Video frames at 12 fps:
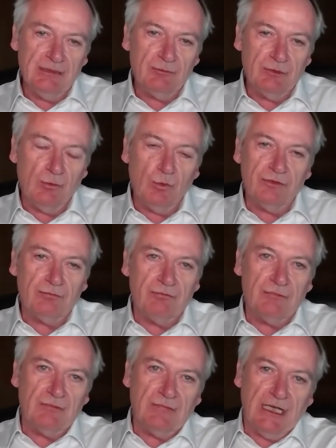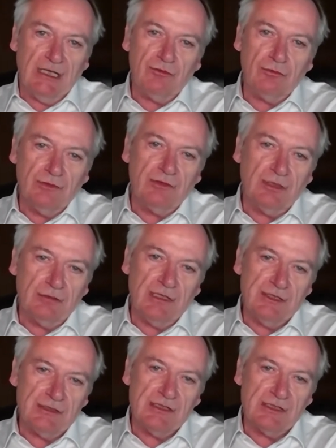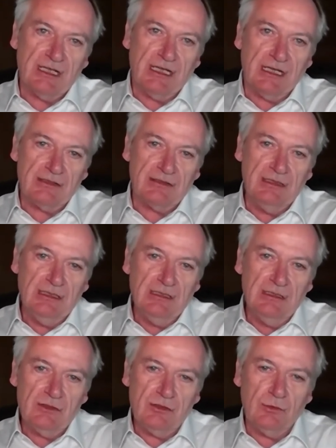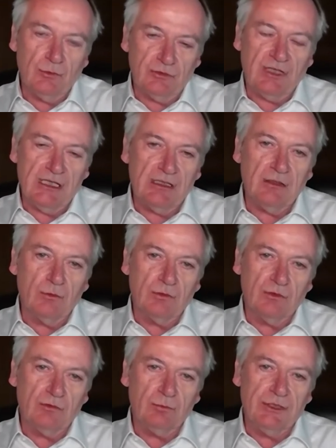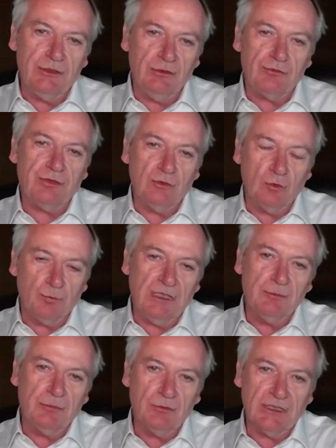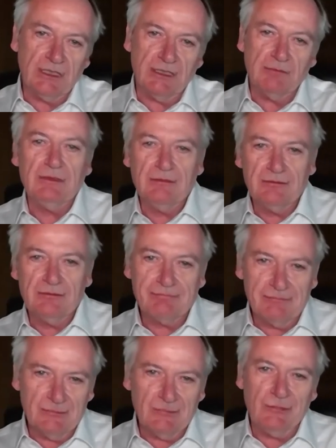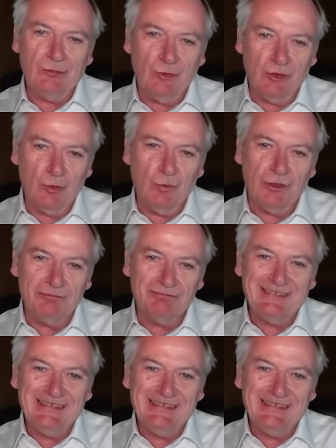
You know, what actual consideration is that to your stakeholders when you treat your people like, you know what?